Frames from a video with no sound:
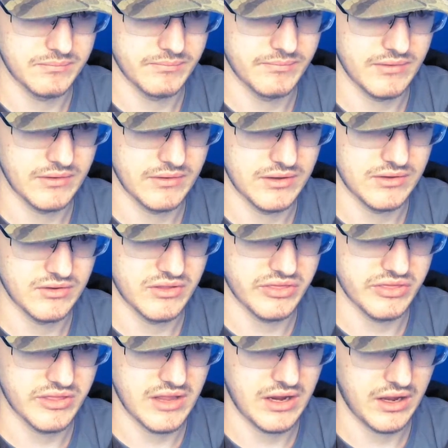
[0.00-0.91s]
into a
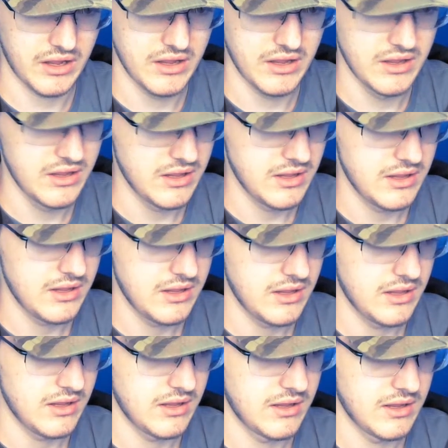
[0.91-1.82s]
thing.
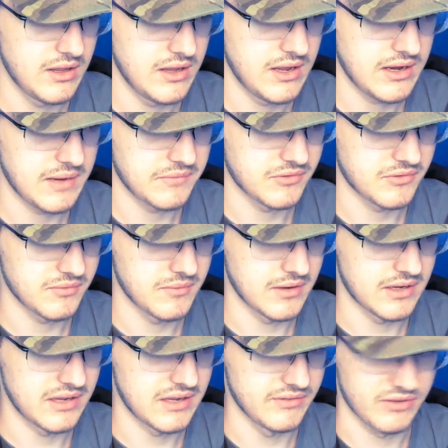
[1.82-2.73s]
A game's gonna
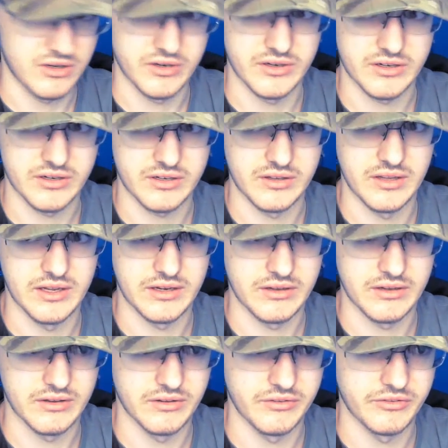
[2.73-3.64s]
be kind of hard, not gonna lie,
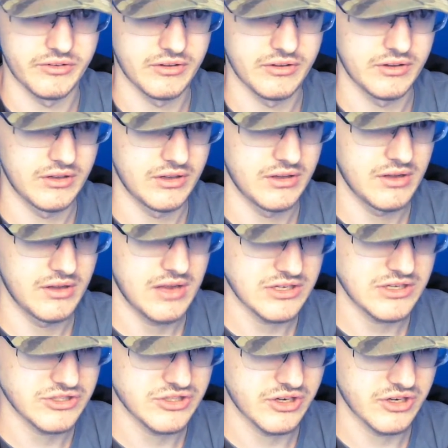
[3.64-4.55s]
guys.
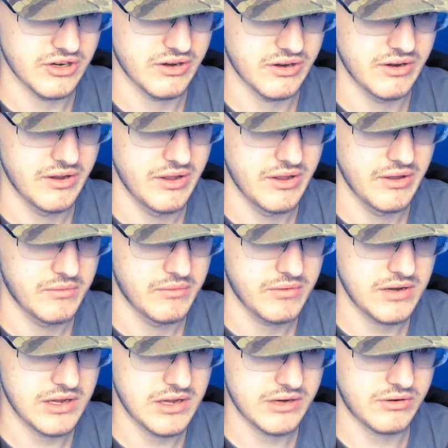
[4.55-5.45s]
am sure.
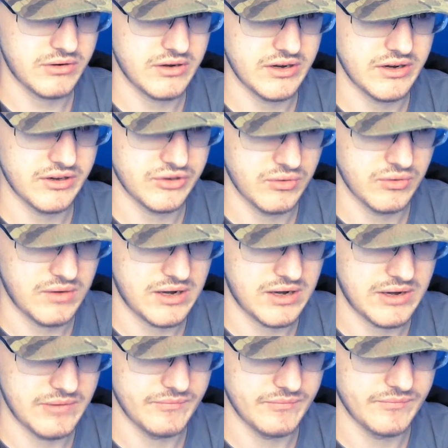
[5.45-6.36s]
We're not going to,
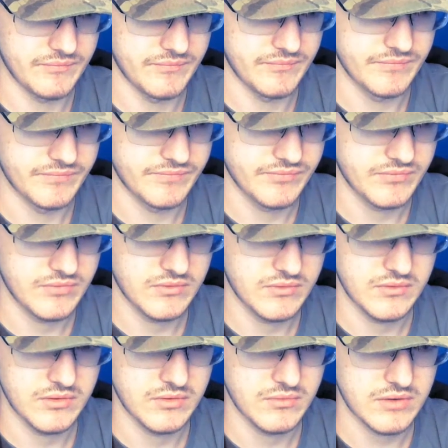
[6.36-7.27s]
um,
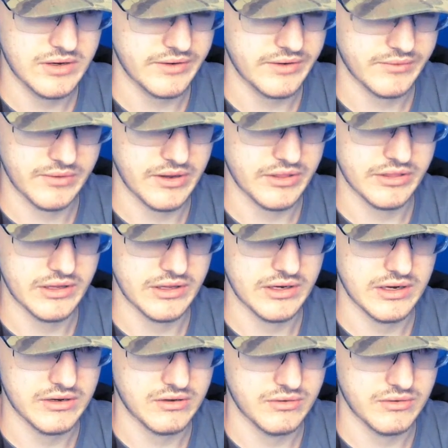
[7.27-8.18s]
we're not gonna do anything
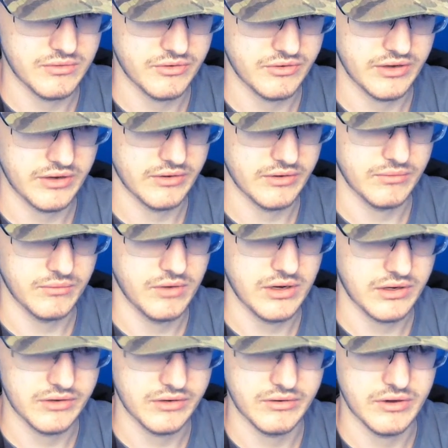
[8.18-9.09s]
at all. We're, just not, we're
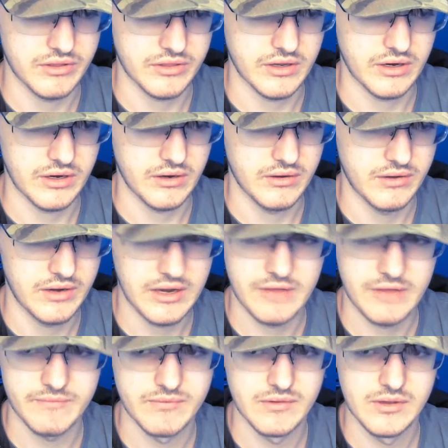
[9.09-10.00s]
not gonna do anything. You
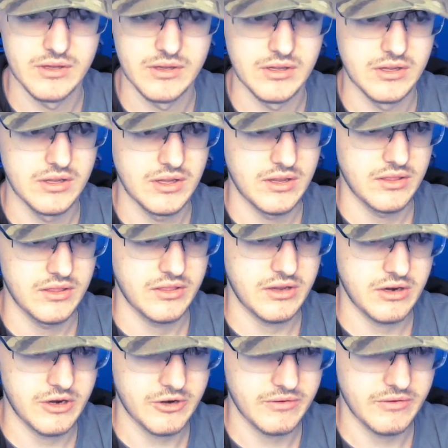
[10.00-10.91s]
know,
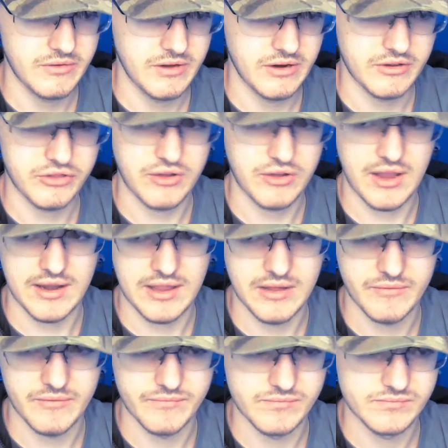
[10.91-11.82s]
there, here's the day
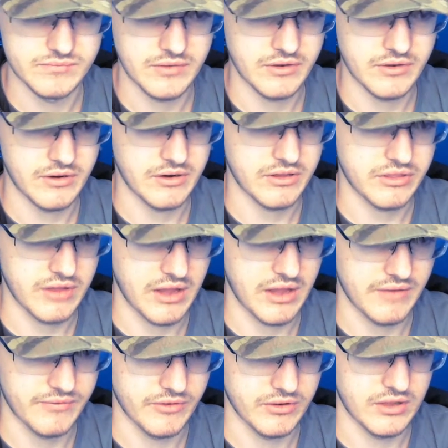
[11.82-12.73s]
now. They're
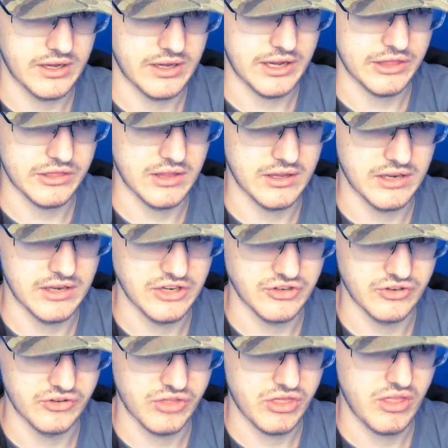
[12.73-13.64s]
for legacy editions.